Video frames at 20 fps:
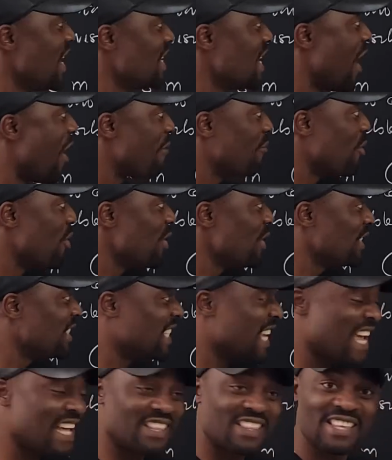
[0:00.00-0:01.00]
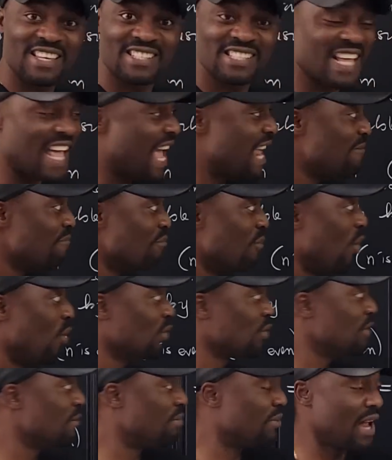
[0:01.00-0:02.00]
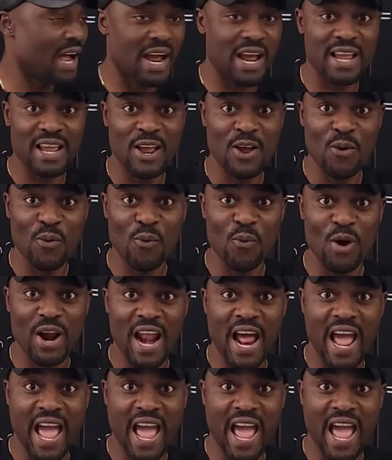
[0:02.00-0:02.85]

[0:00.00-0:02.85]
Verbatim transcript: now I'm going to take this and multiply what